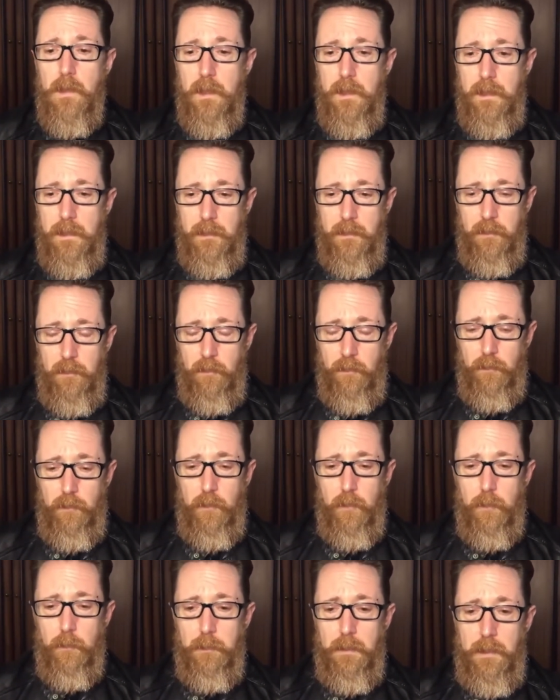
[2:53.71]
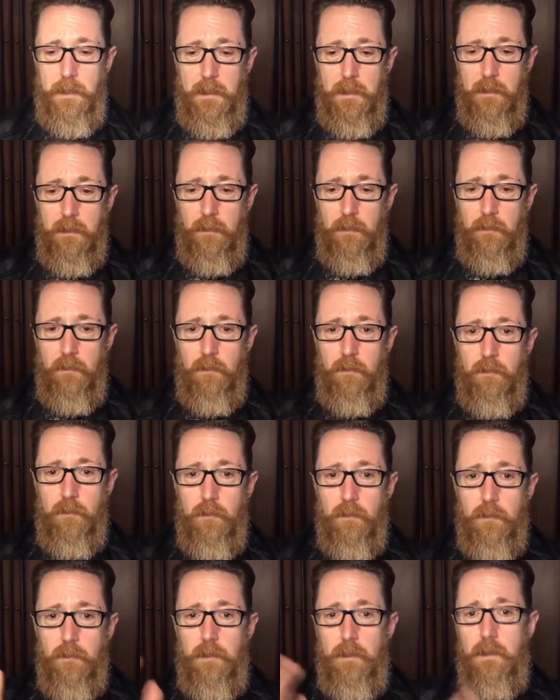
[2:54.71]
in this film, it is
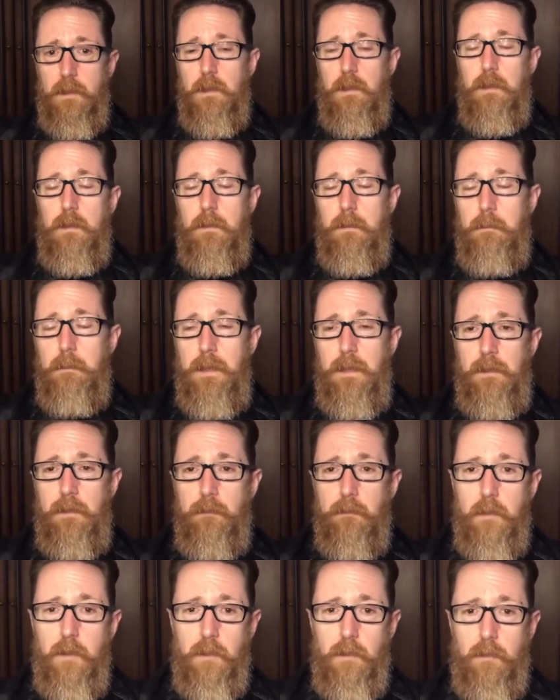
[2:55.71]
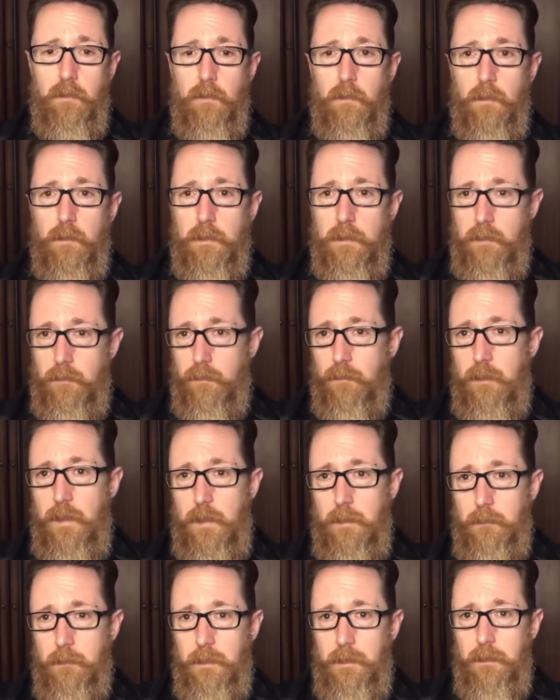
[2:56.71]
mainly focused on this family.
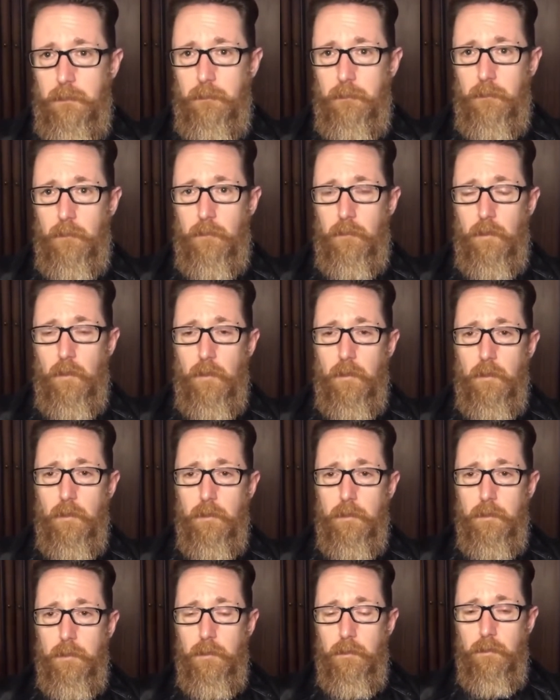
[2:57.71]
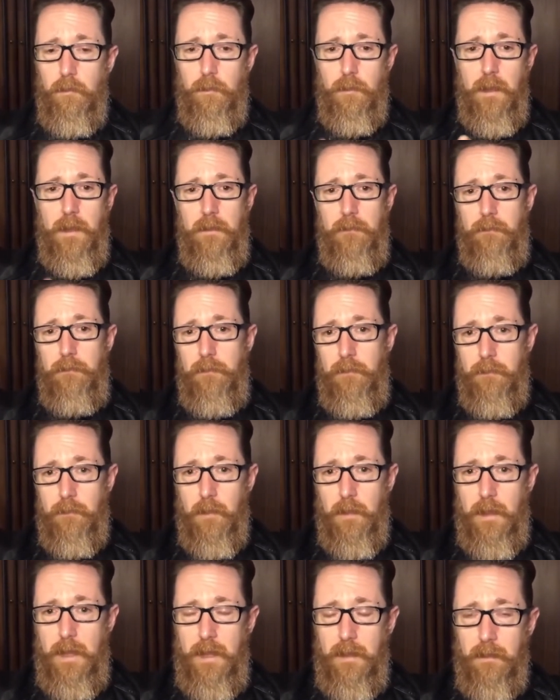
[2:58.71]
So you've
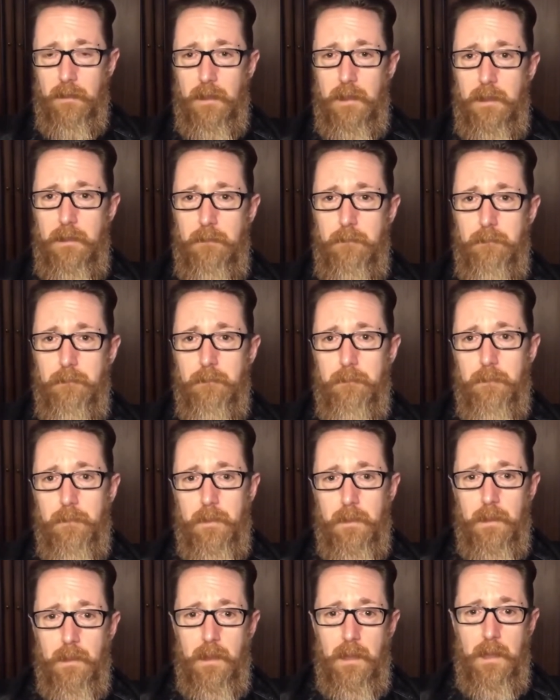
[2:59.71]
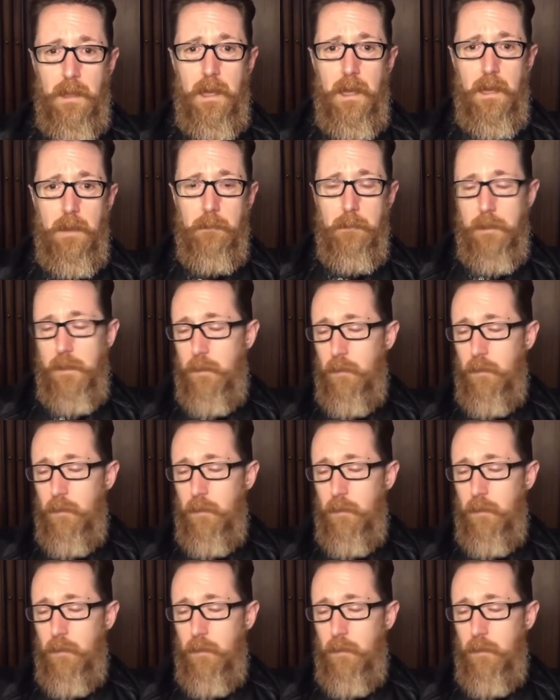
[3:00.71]
got Adelaide and